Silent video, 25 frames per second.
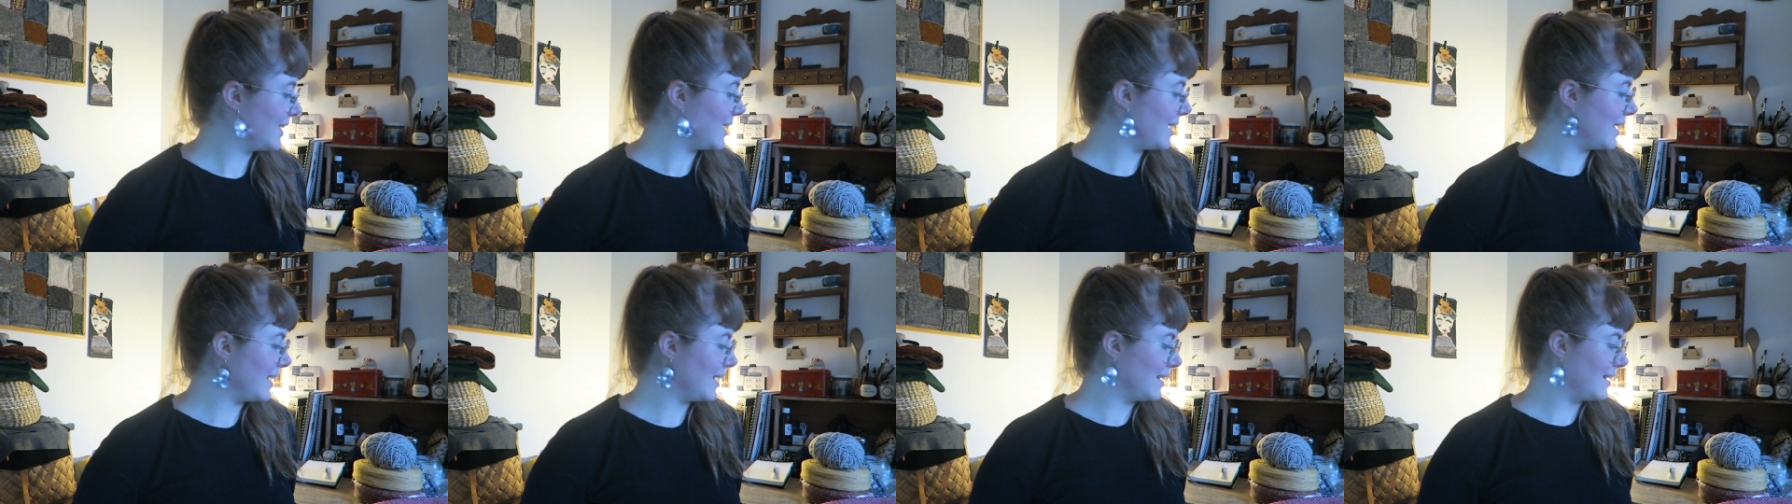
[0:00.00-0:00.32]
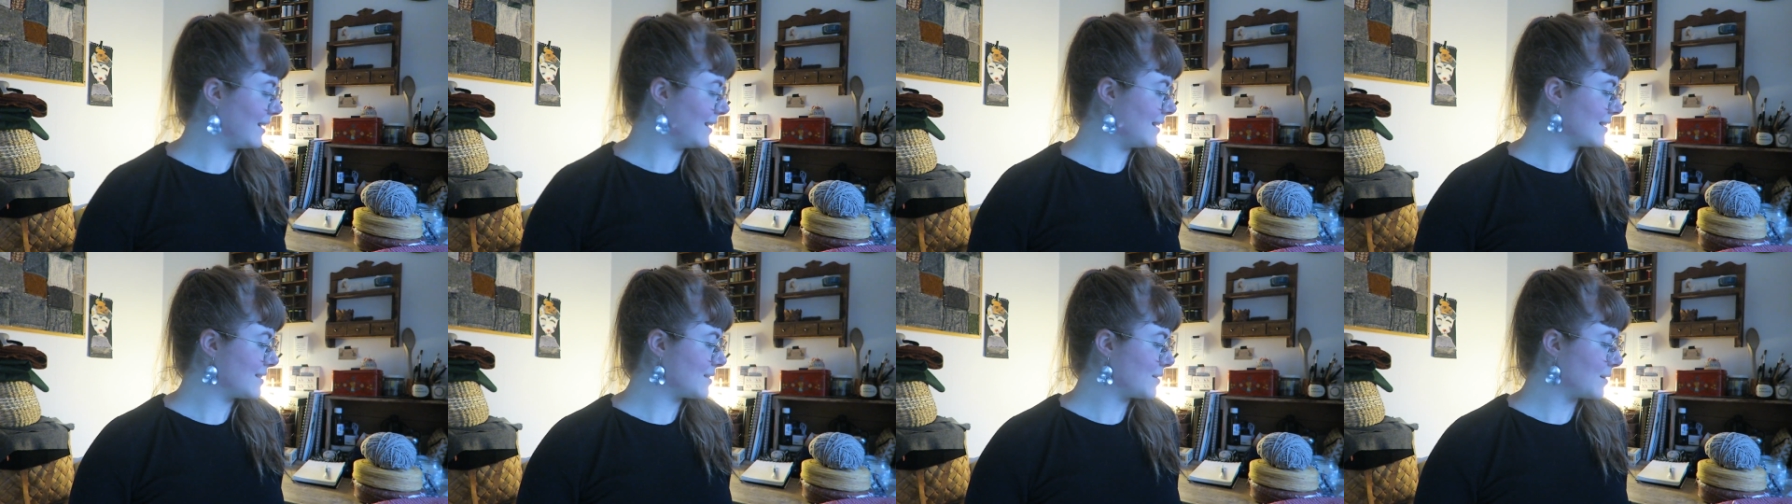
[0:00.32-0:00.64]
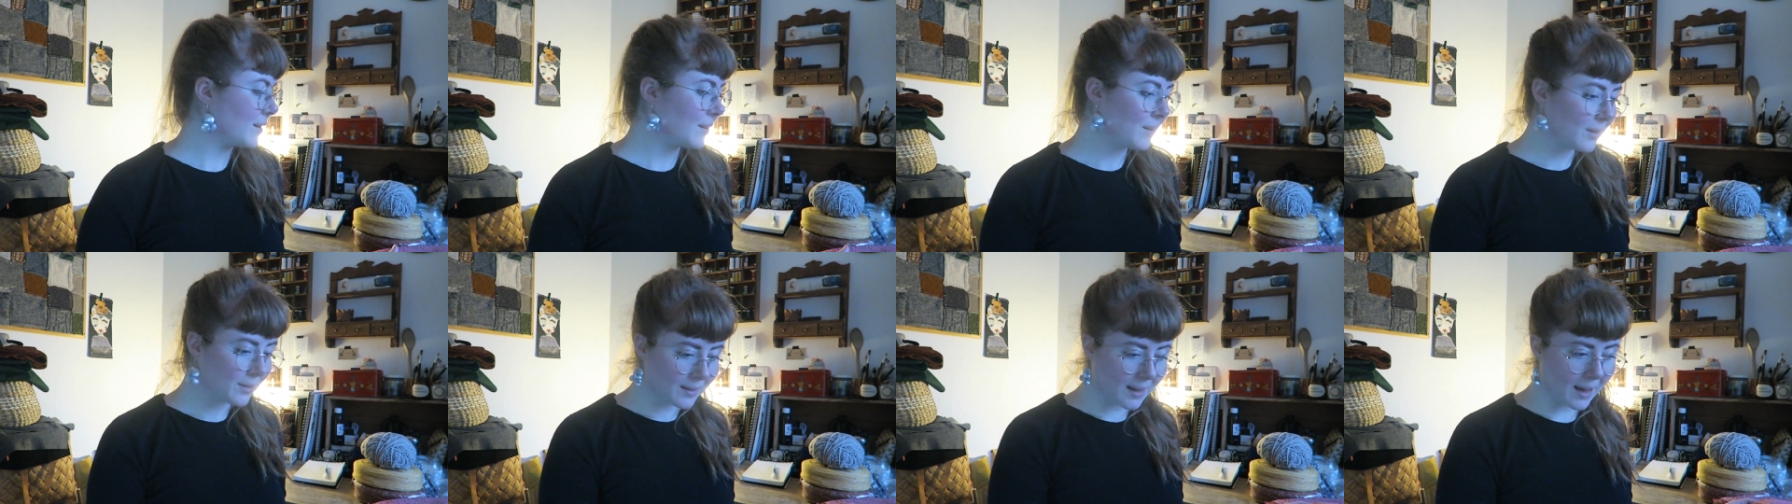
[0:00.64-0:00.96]
So
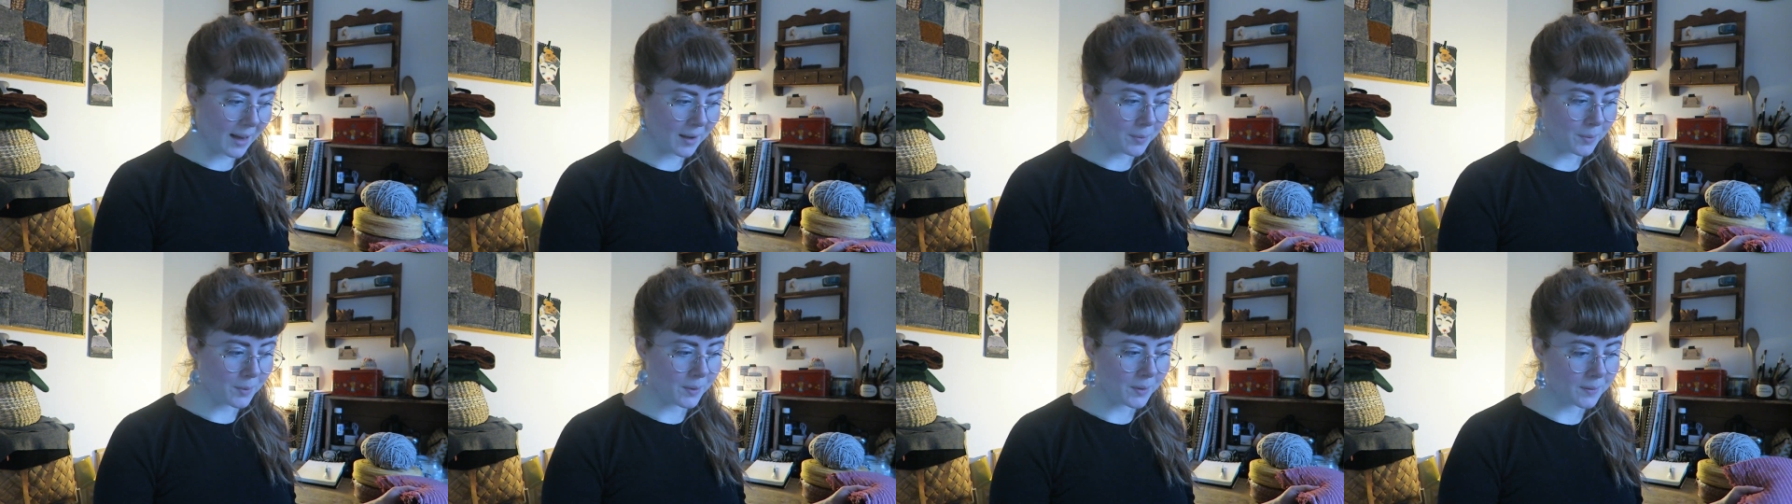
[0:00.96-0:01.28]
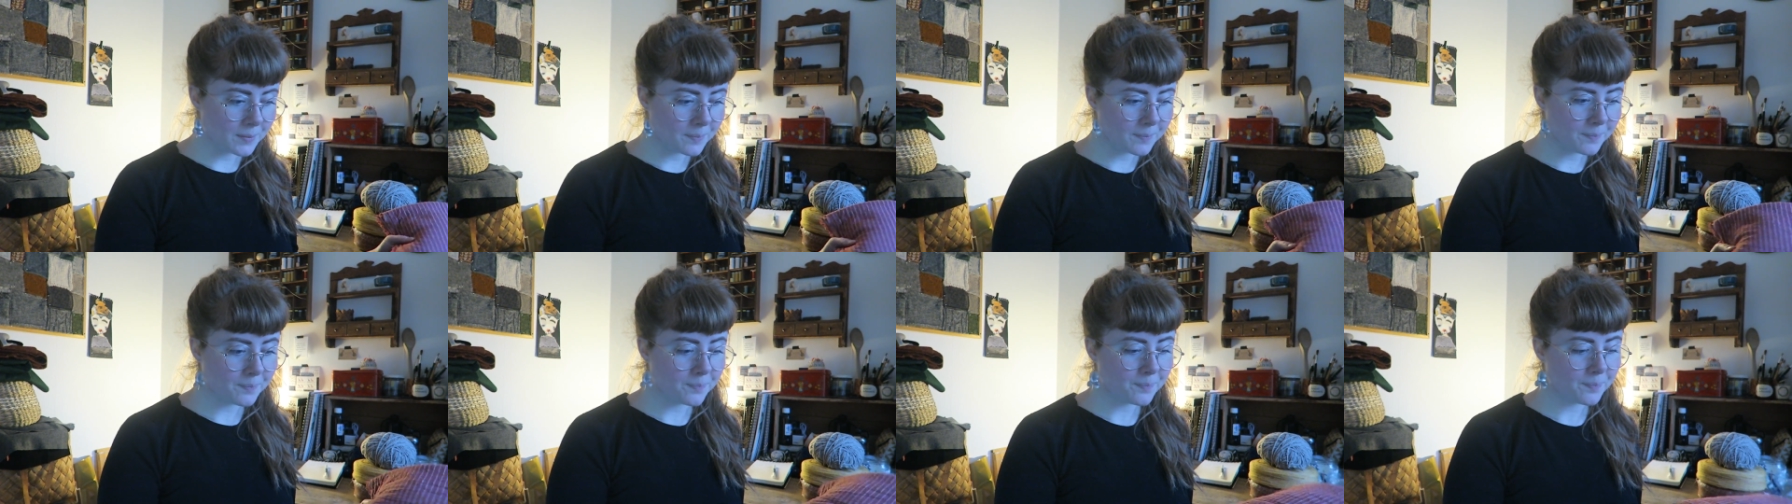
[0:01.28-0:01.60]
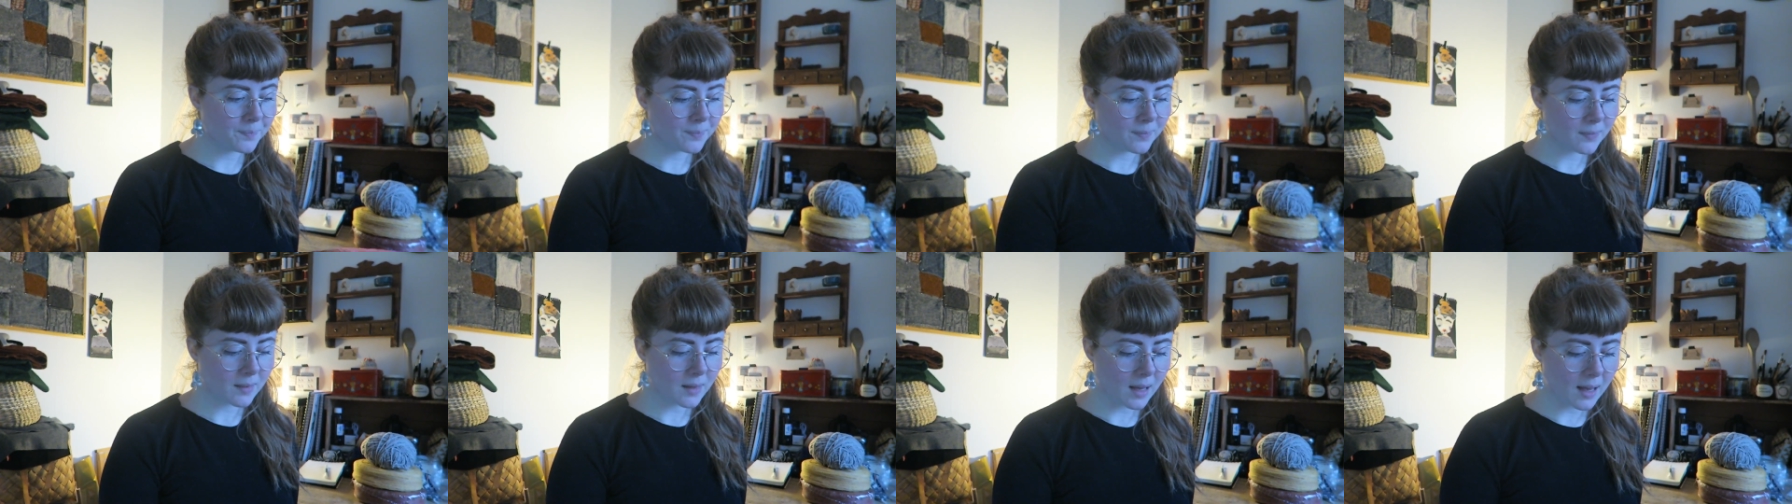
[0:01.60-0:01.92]
I got that one,
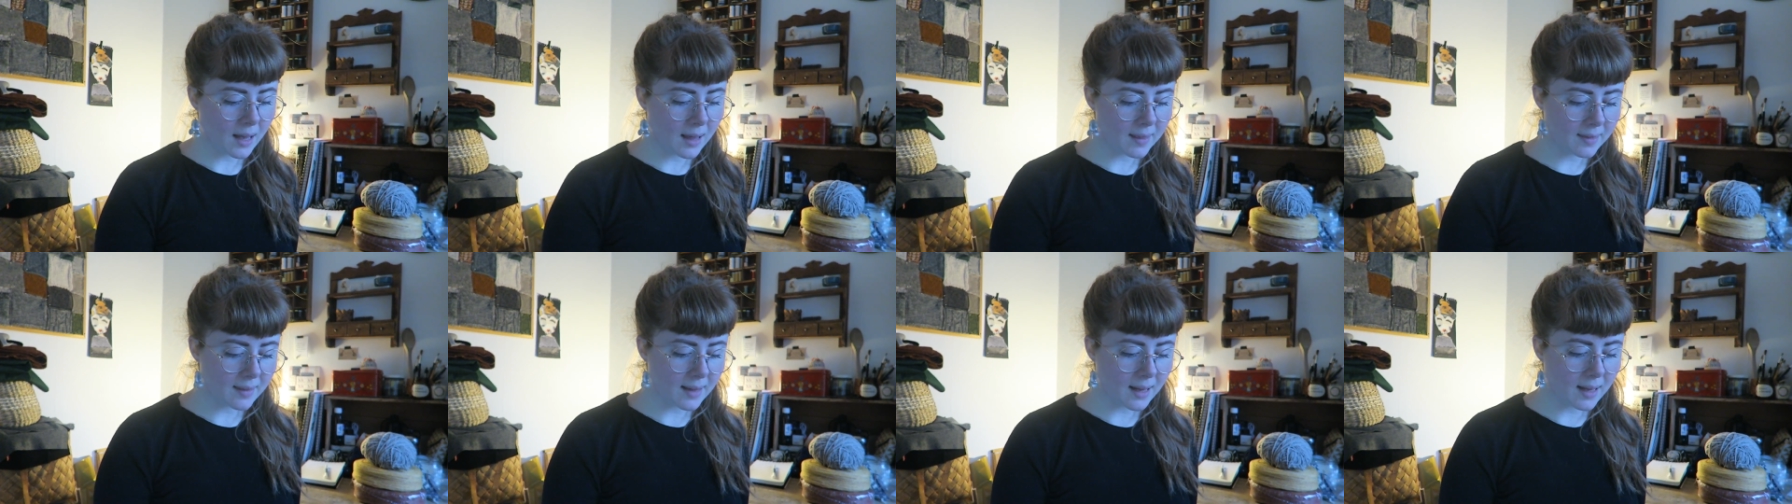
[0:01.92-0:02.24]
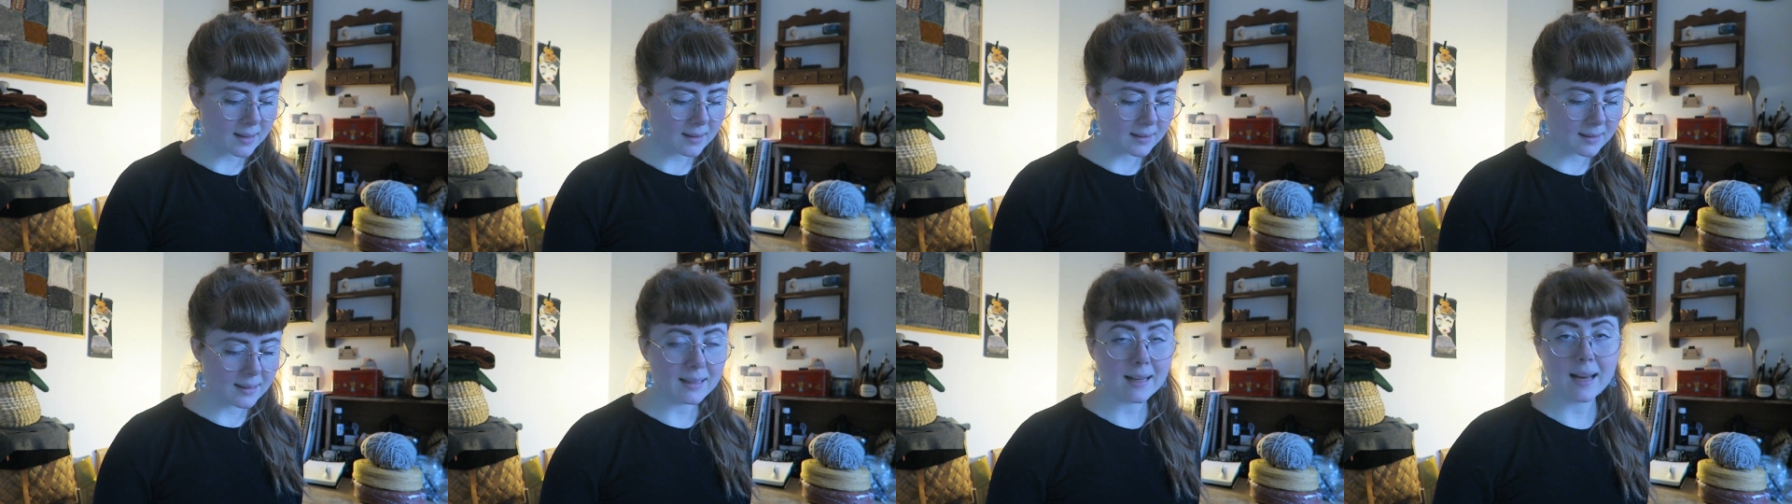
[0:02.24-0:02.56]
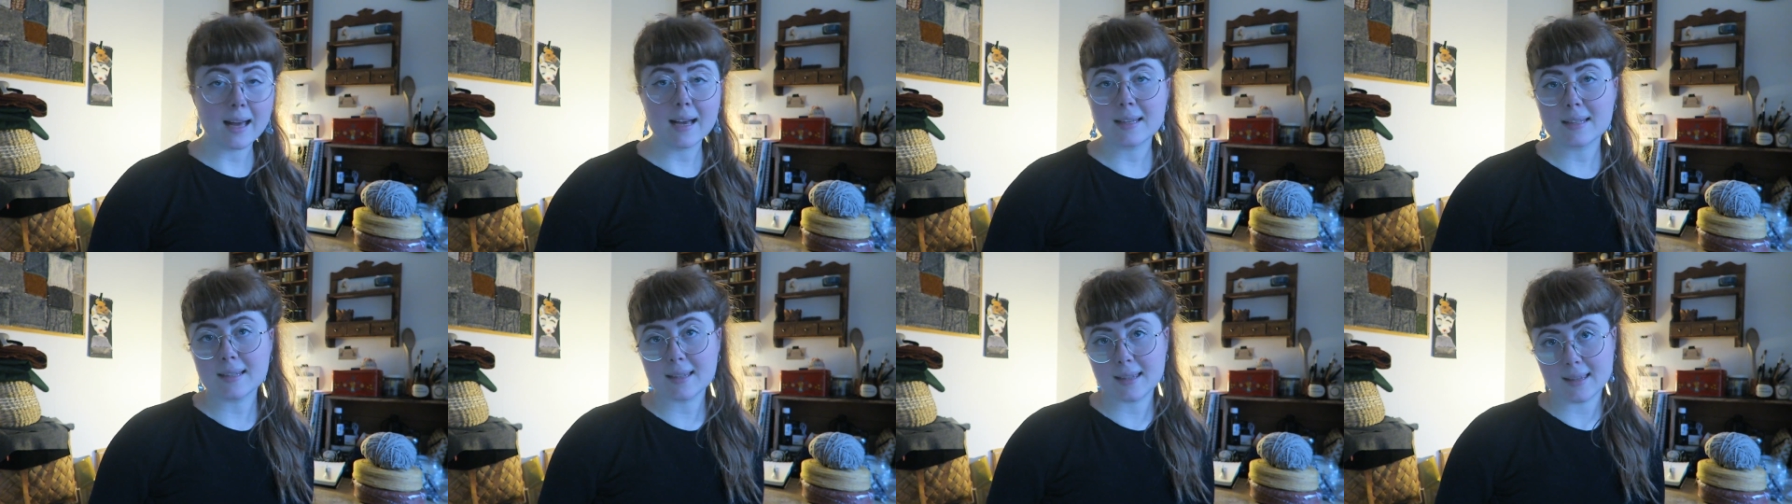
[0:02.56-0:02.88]
and then the
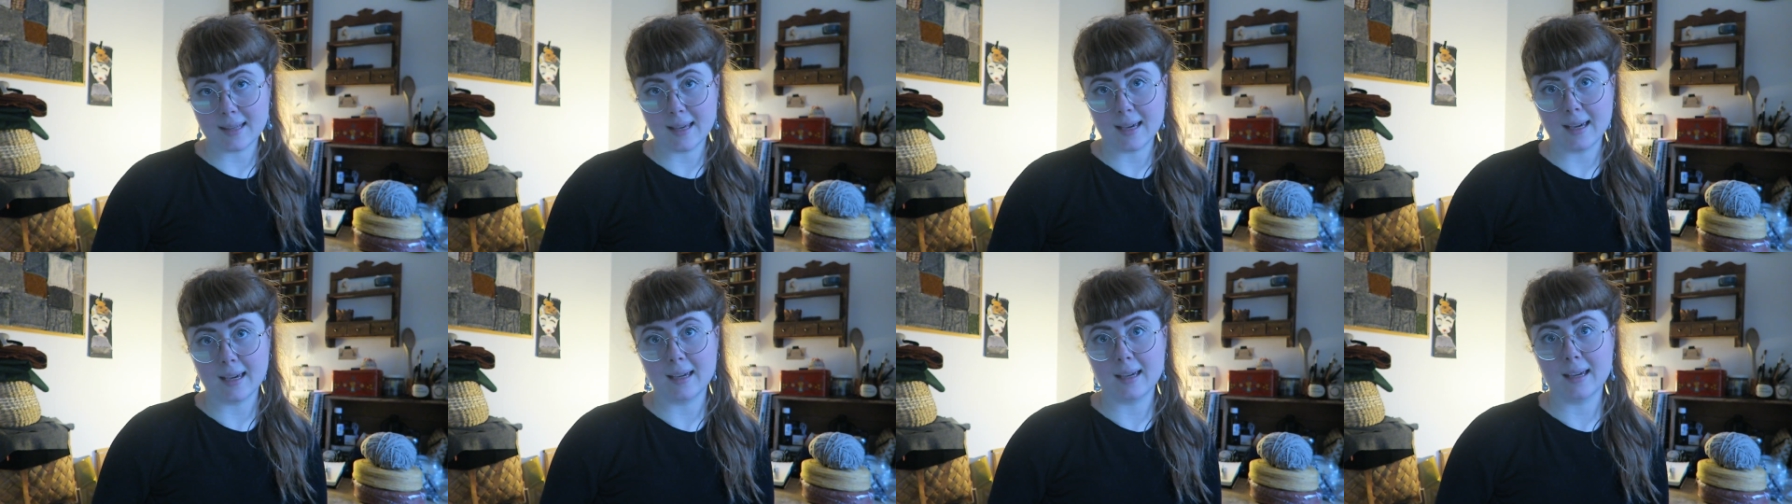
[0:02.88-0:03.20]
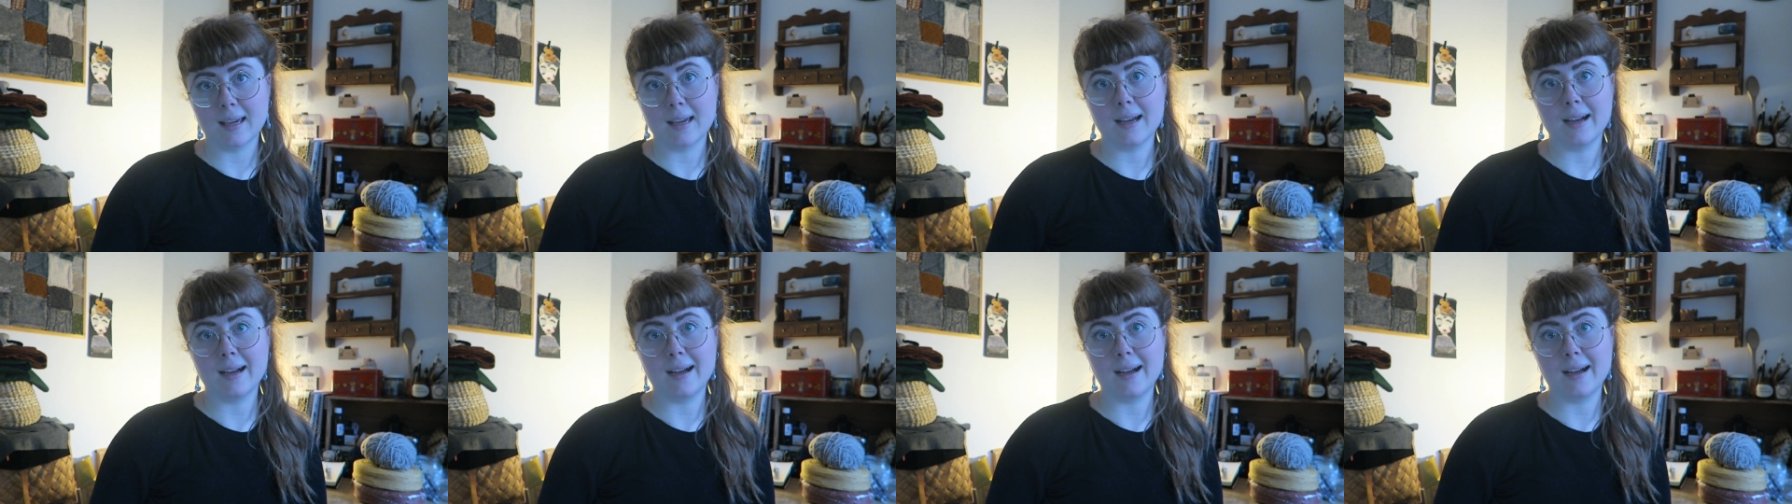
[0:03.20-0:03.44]
last thing